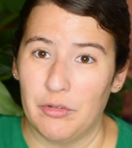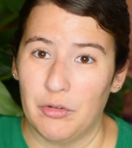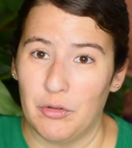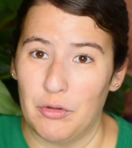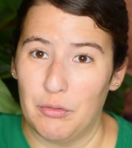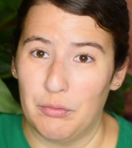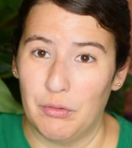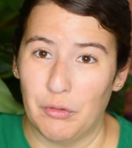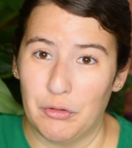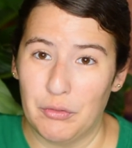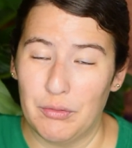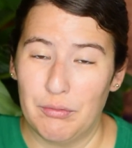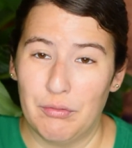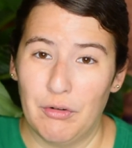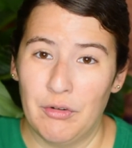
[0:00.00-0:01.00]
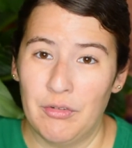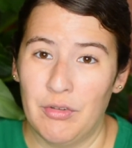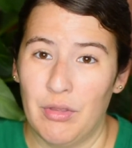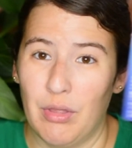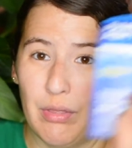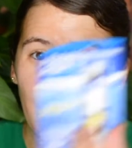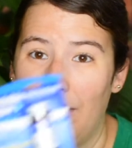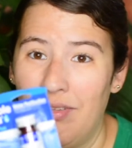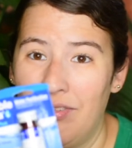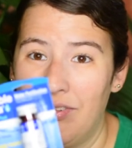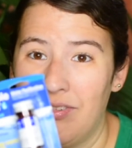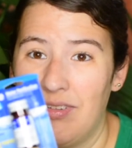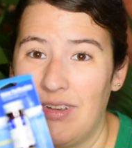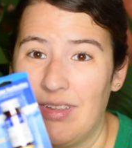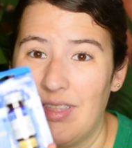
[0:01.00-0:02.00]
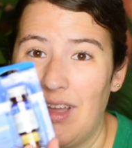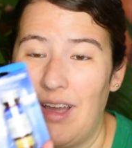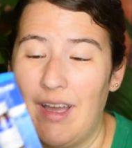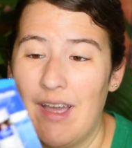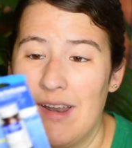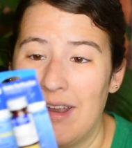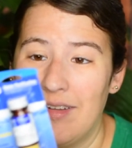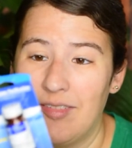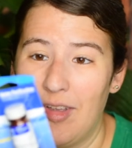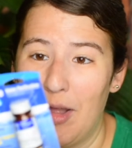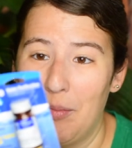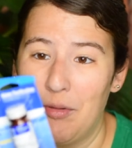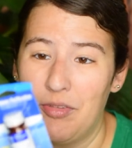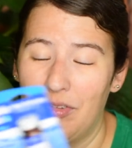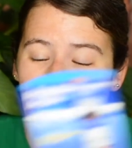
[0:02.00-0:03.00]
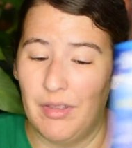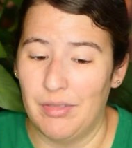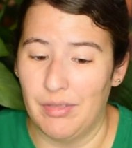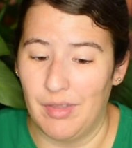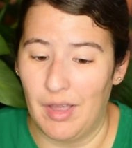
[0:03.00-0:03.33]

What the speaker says: So you filter it first, then stick the iodine tablets in,